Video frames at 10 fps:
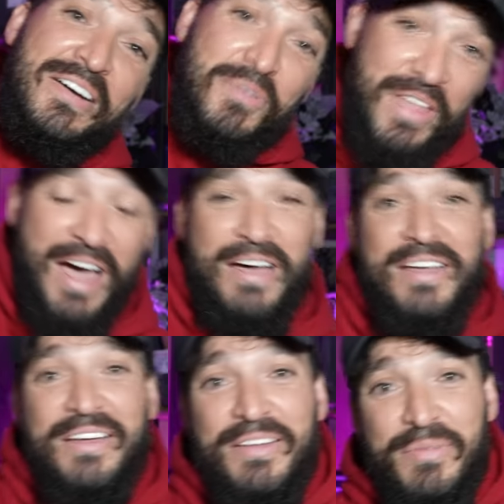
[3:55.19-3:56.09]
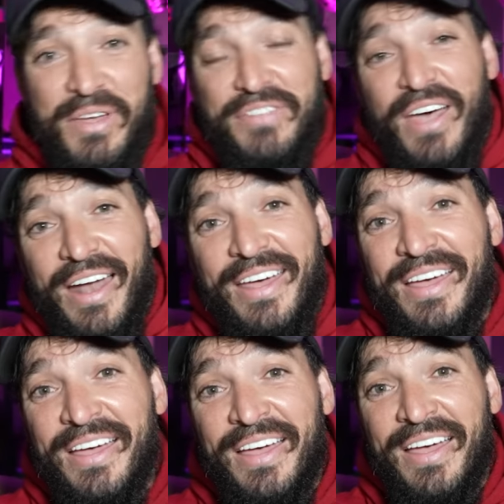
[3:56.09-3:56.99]
With that being said,
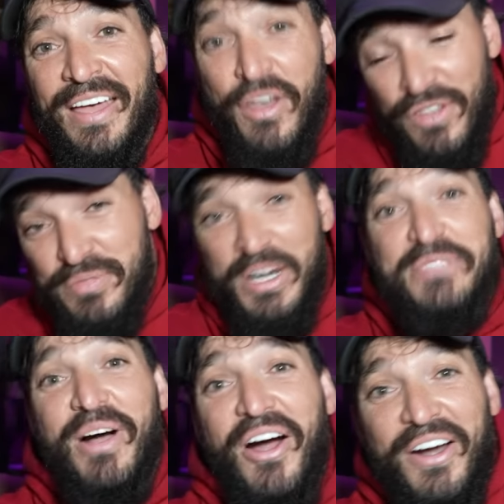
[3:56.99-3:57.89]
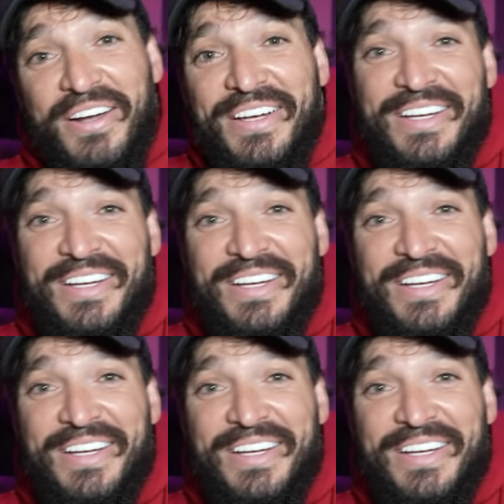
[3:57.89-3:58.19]
this breaks my heart.